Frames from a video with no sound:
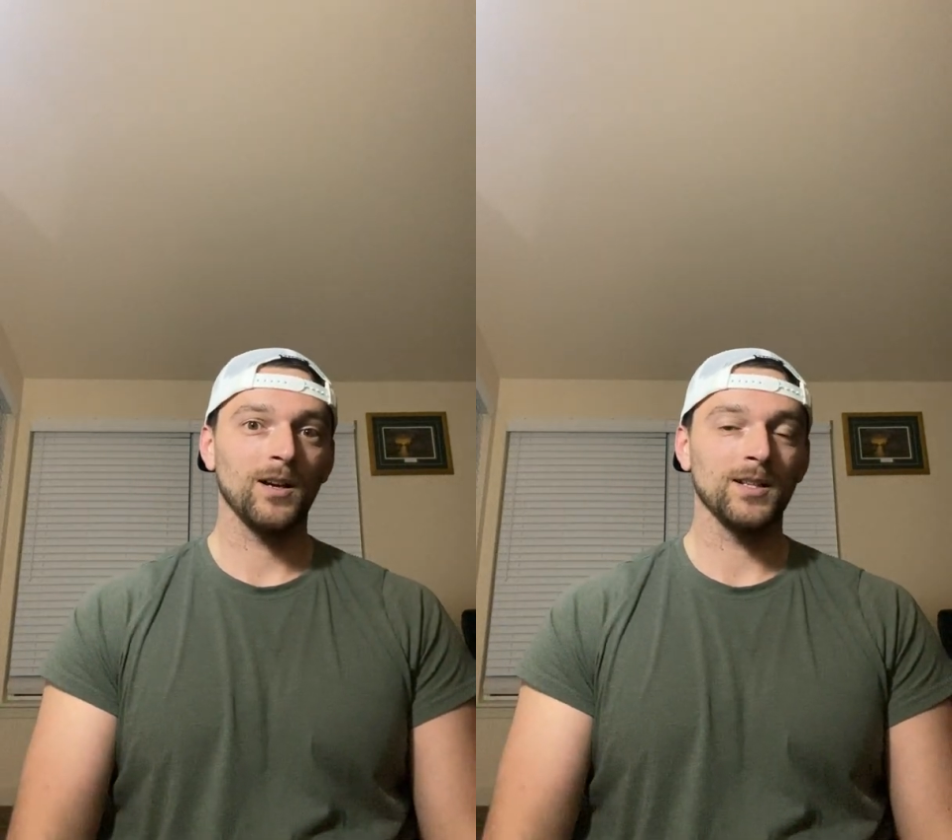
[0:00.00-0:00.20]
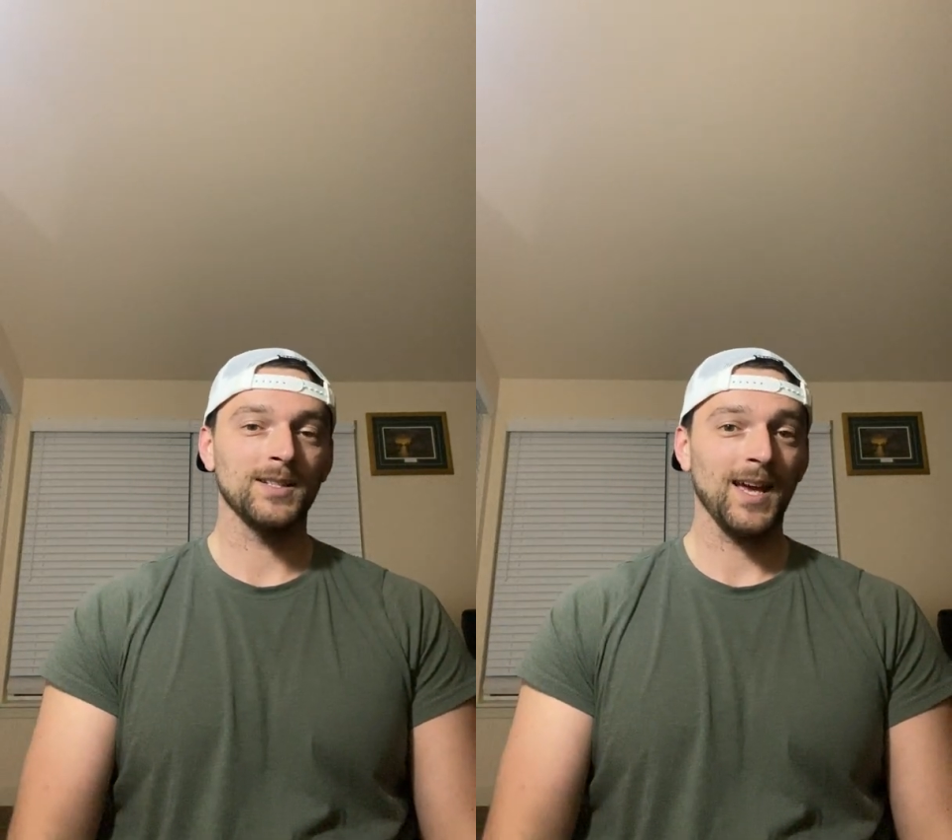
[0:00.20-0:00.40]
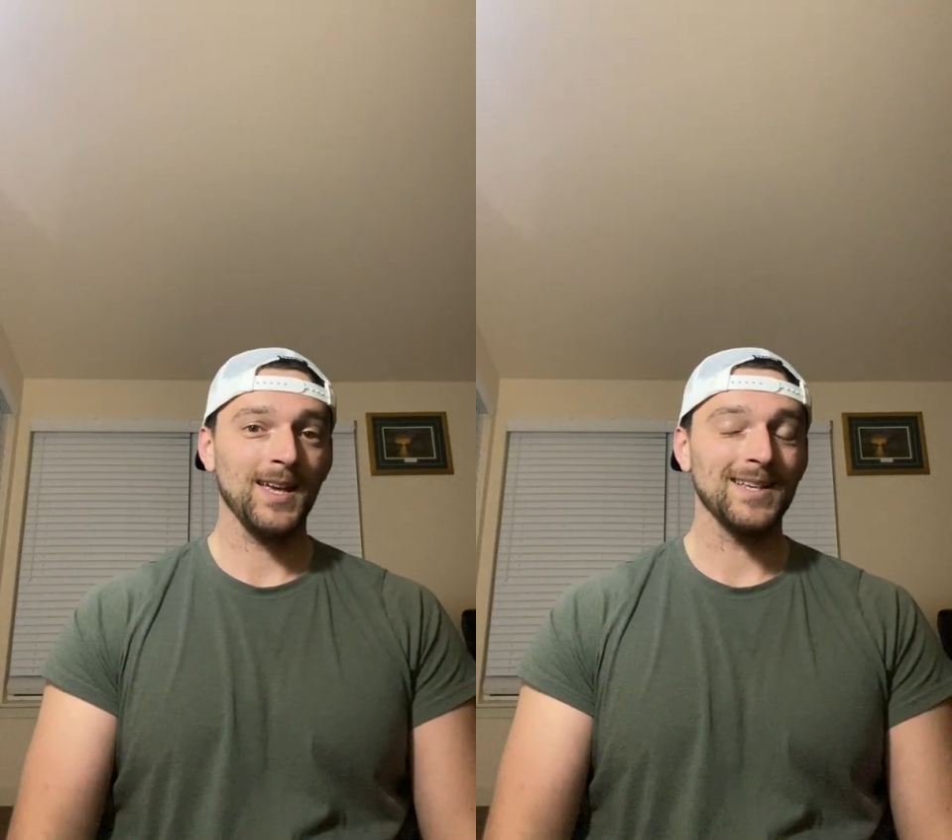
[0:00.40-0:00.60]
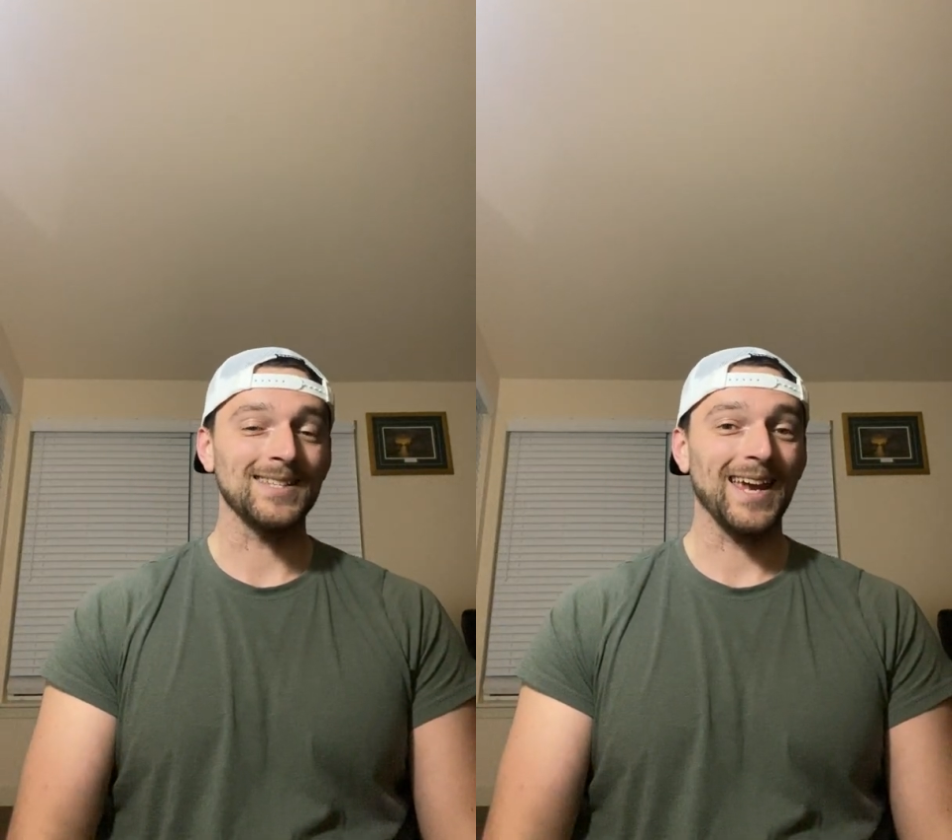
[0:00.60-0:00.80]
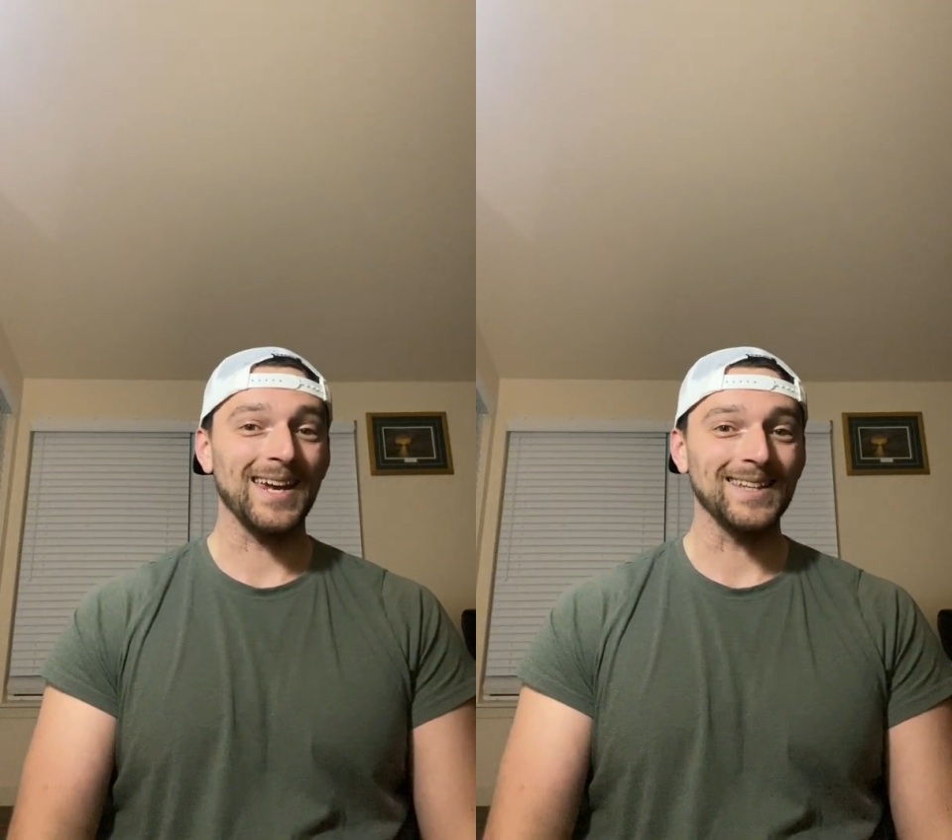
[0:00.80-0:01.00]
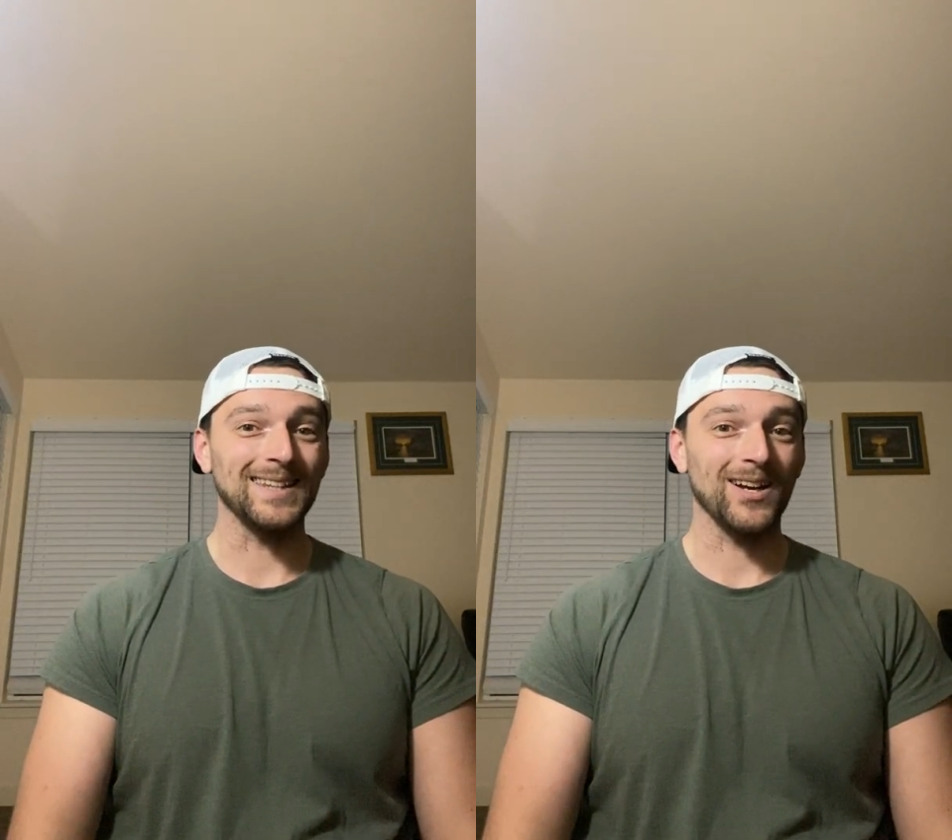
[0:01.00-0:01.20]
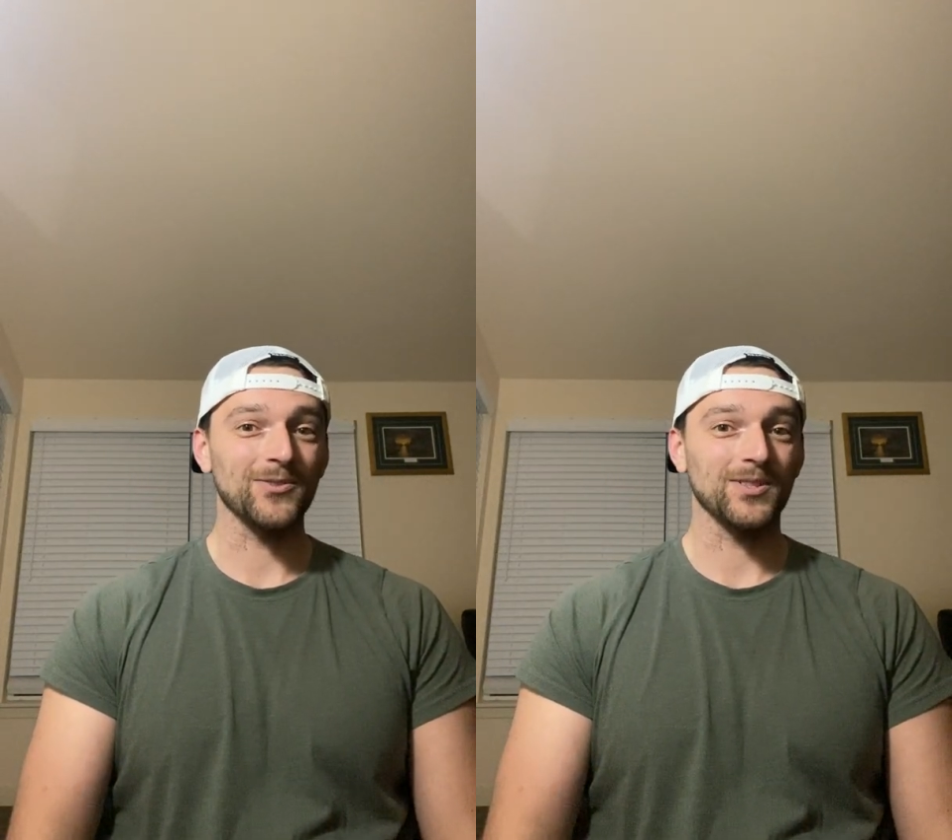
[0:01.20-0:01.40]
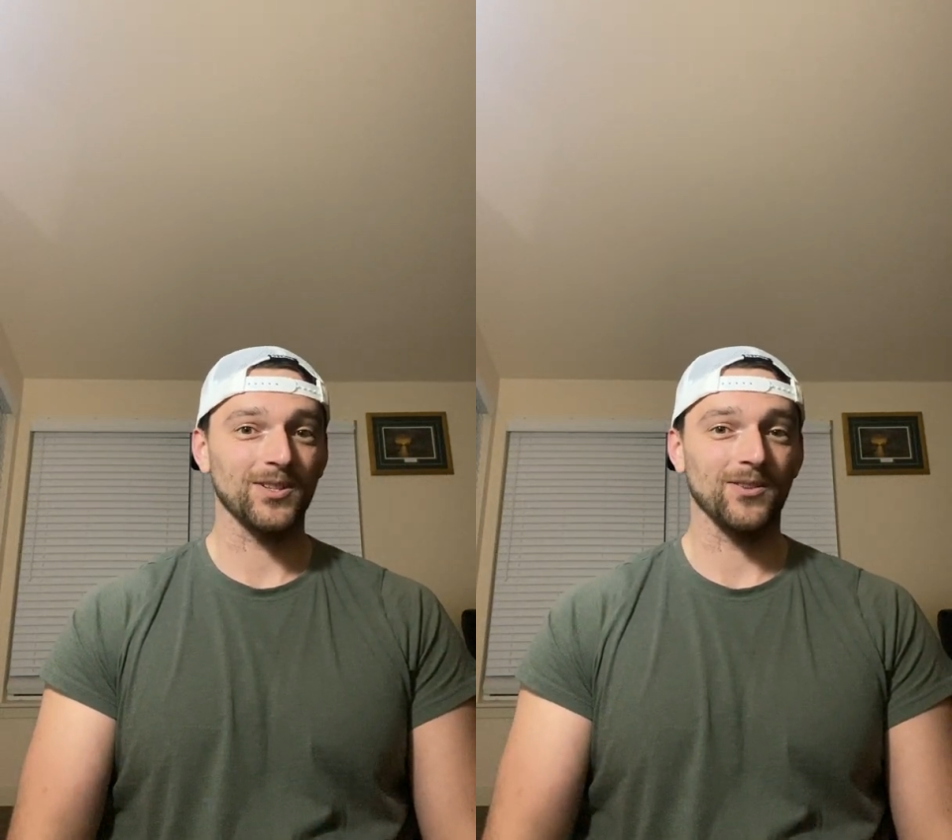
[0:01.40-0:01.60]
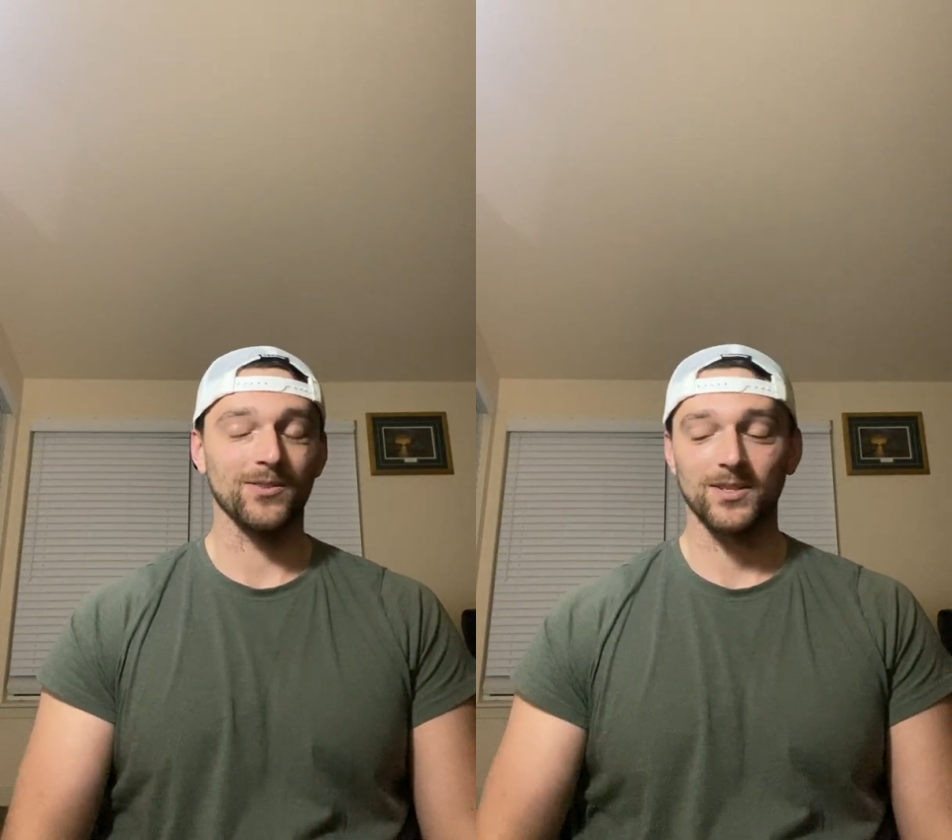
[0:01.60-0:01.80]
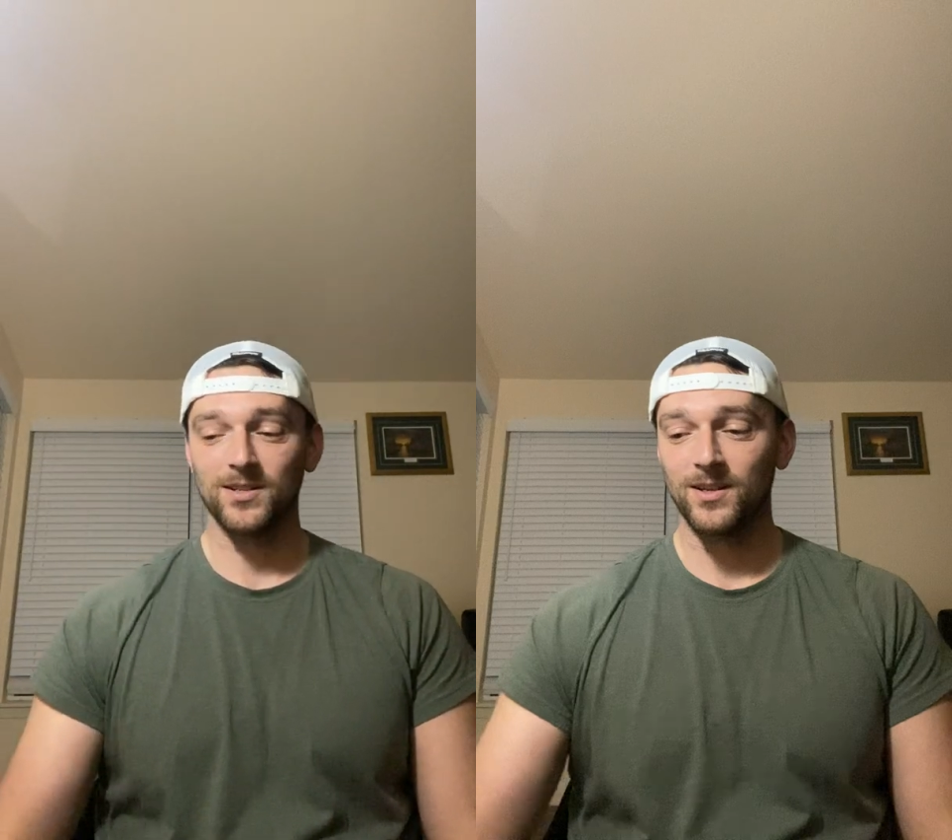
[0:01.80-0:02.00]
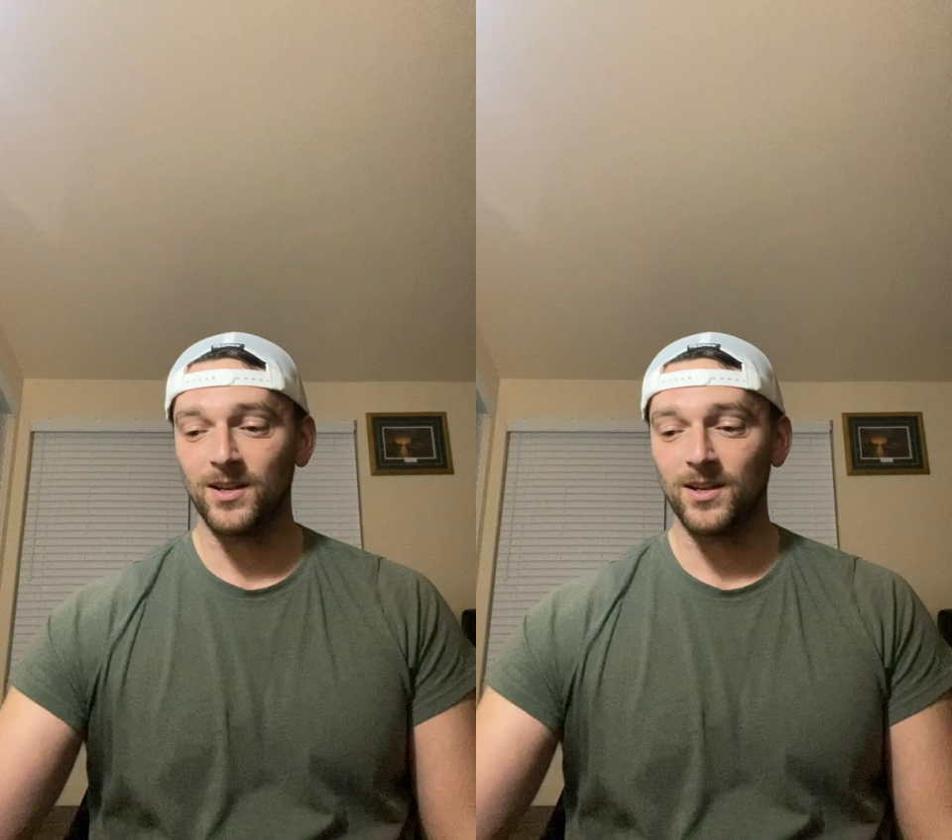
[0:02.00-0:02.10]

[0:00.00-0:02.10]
debt is $8,000.